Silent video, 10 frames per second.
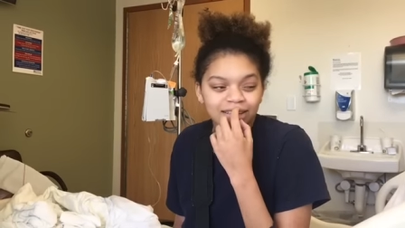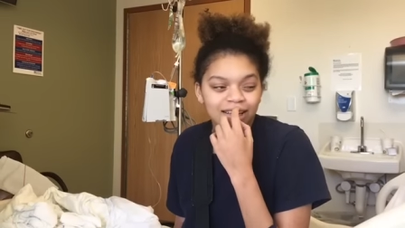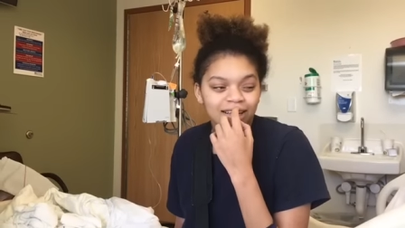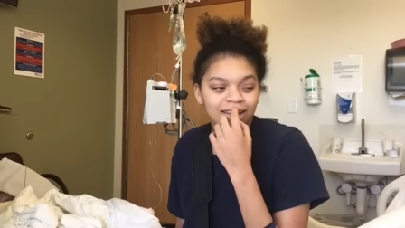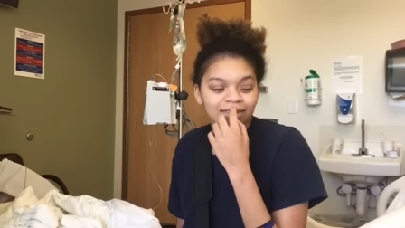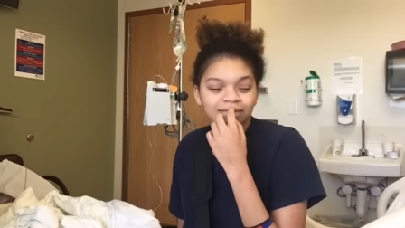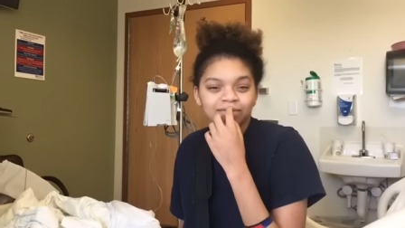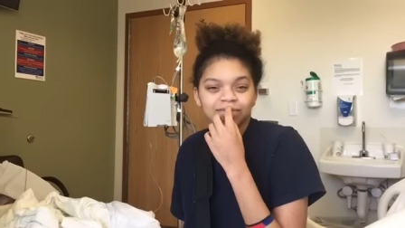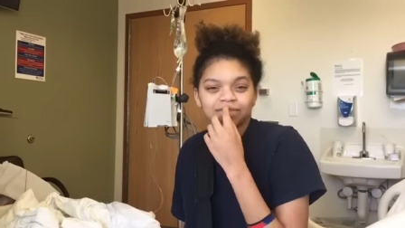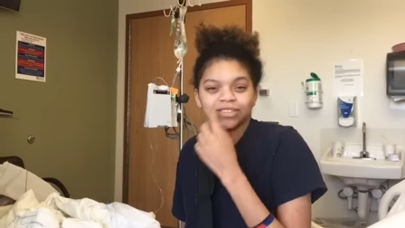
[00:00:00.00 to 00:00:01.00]

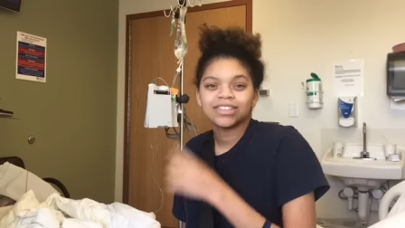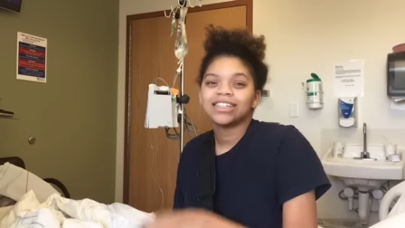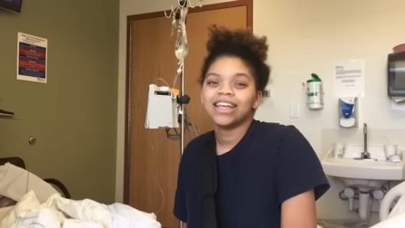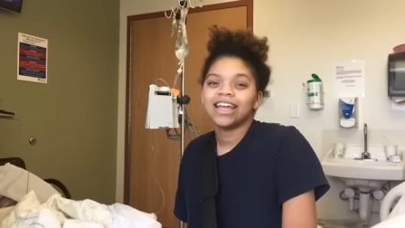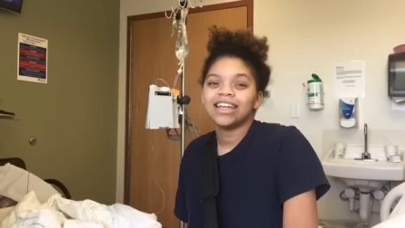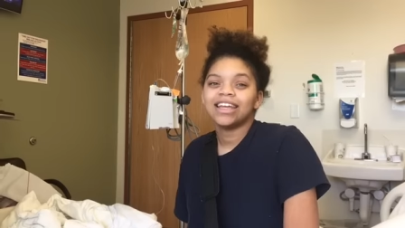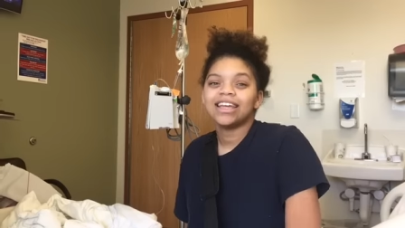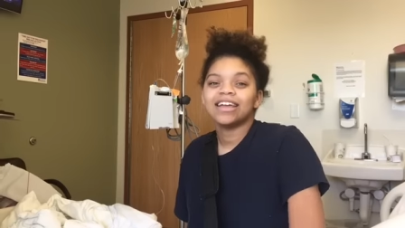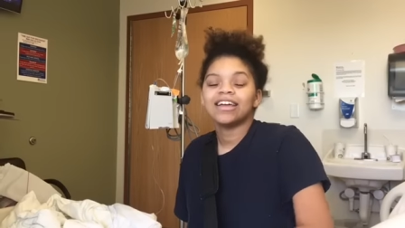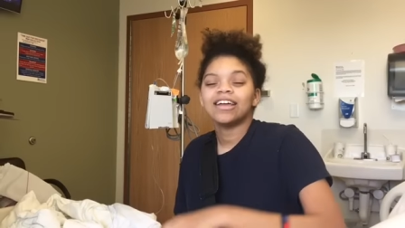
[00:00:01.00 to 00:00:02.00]
Sedated.
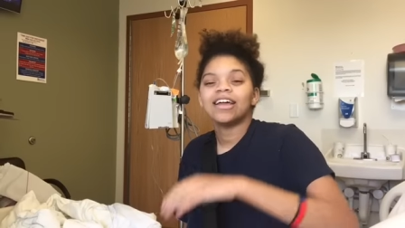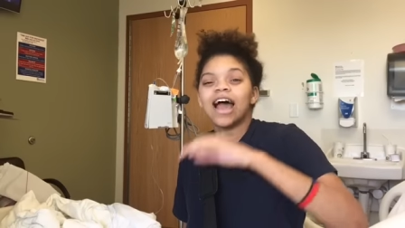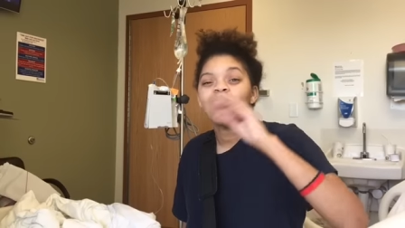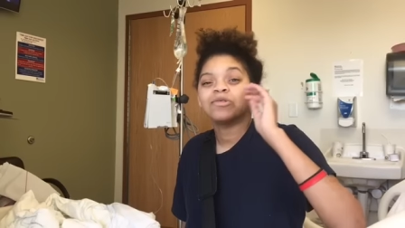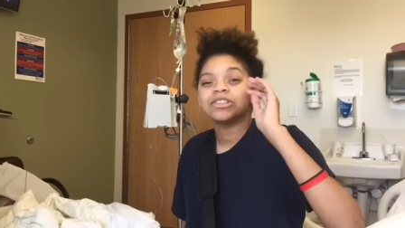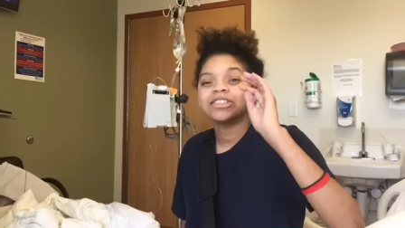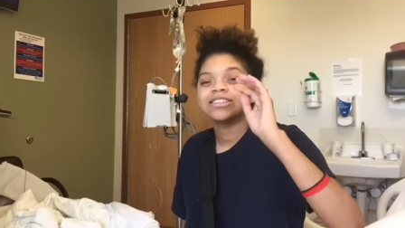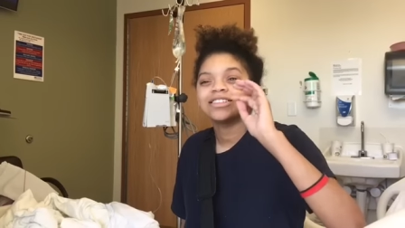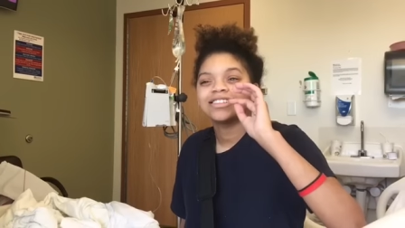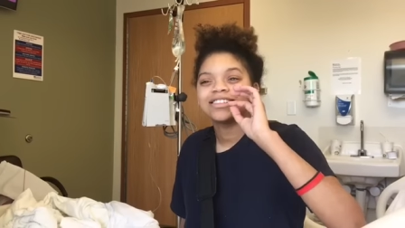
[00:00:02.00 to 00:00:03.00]
Sedated. I
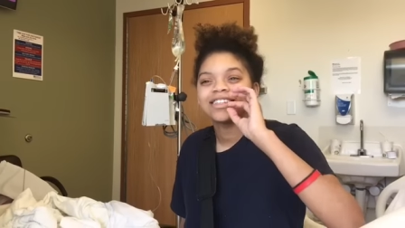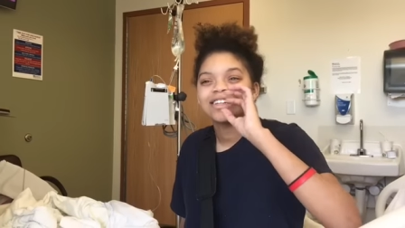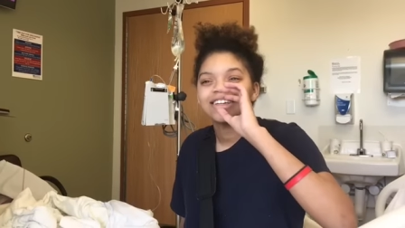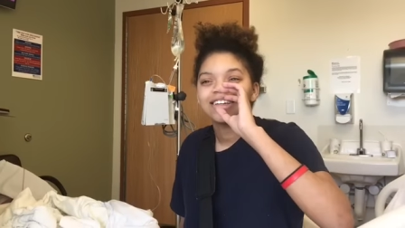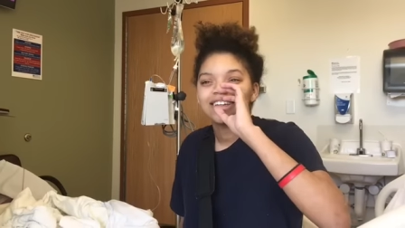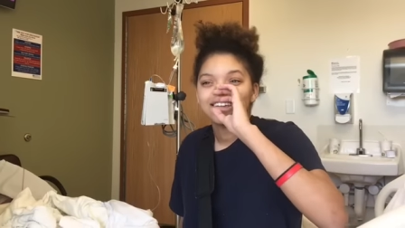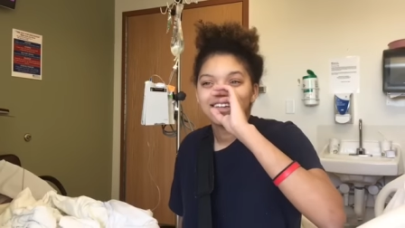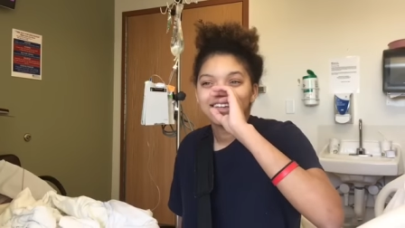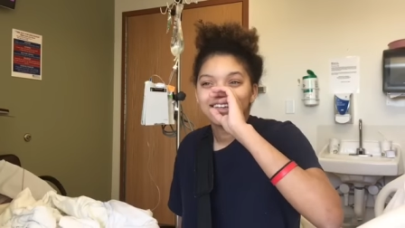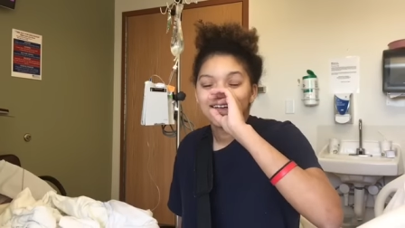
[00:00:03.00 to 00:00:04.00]
was
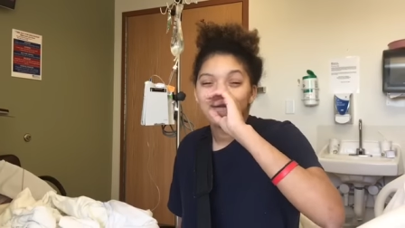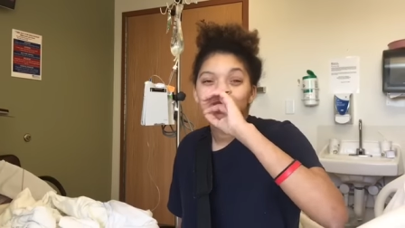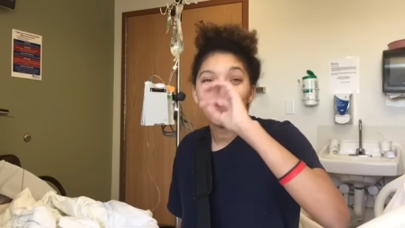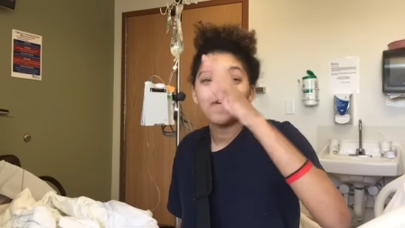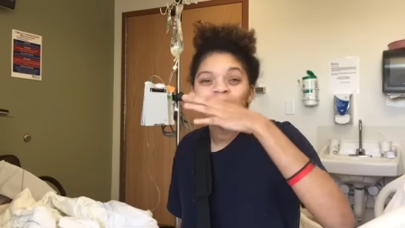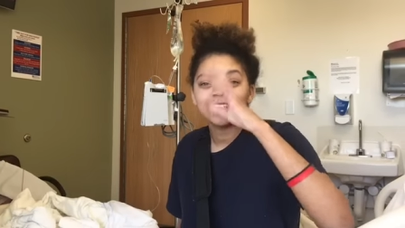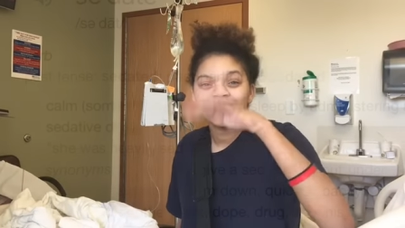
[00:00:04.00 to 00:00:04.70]
coming off of